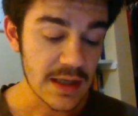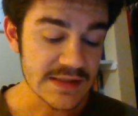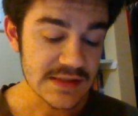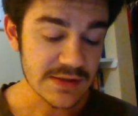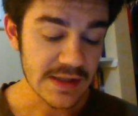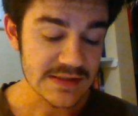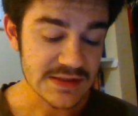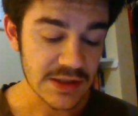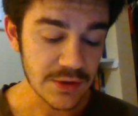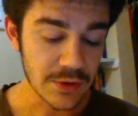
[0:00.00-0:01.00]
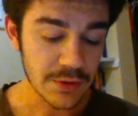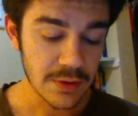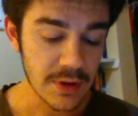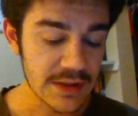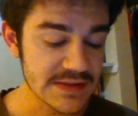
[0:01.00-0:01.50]
celestial
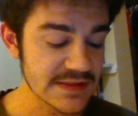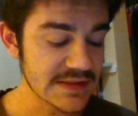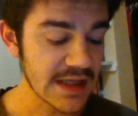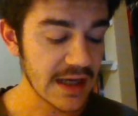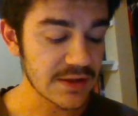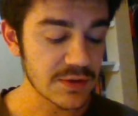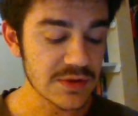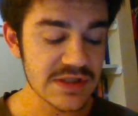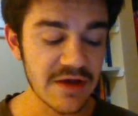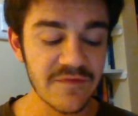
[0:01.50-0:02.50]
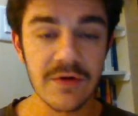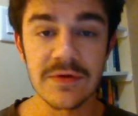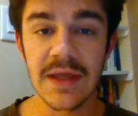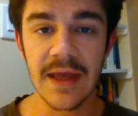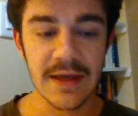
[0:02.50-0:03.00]
scandals of our
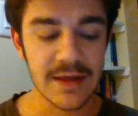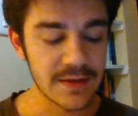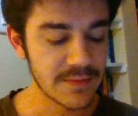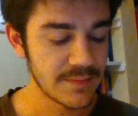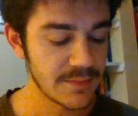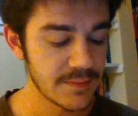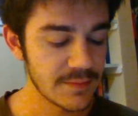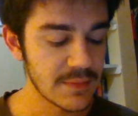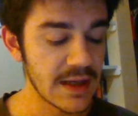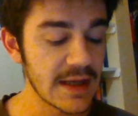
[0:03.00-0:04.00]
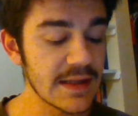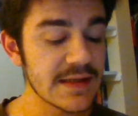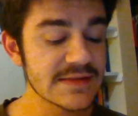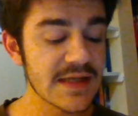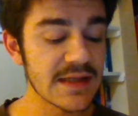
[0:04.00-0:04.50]
day. It
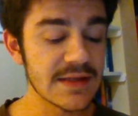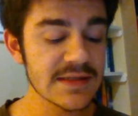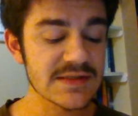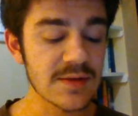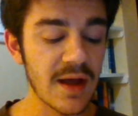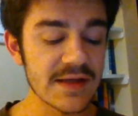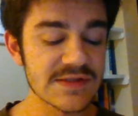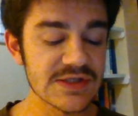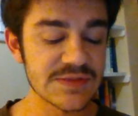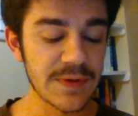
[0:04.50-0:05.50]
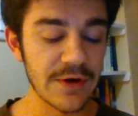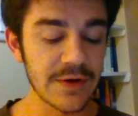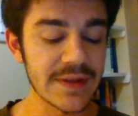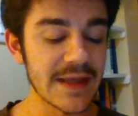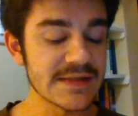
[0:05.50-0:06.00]
is this loss of
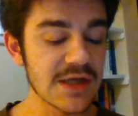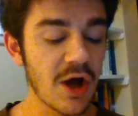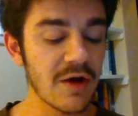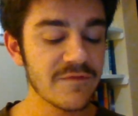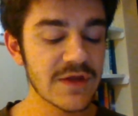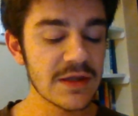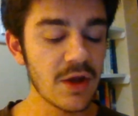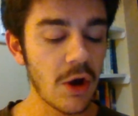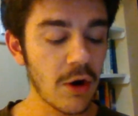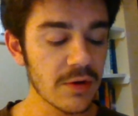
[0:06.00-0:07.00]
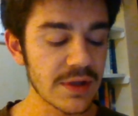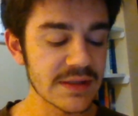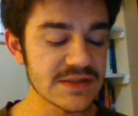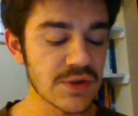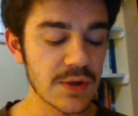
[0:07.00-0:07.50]
spirit that is often
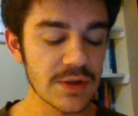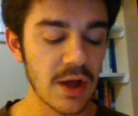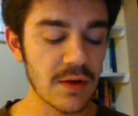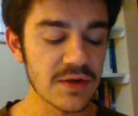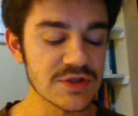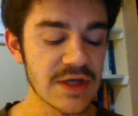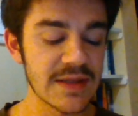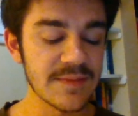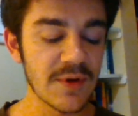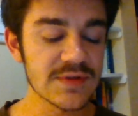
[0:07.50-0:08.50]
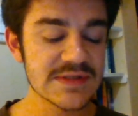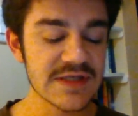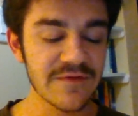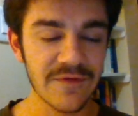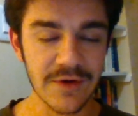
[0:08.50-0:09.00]
hardest to acknowledge and the most
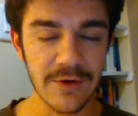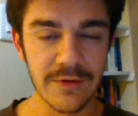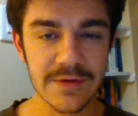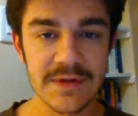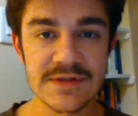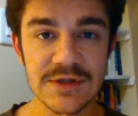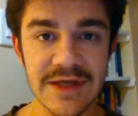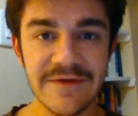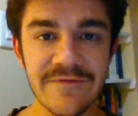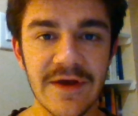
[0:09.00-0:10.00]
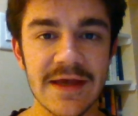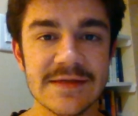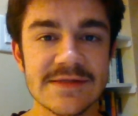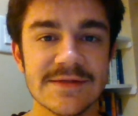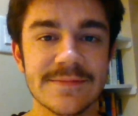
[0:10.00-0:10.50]
difficult to
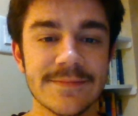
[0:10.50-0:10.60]
confess.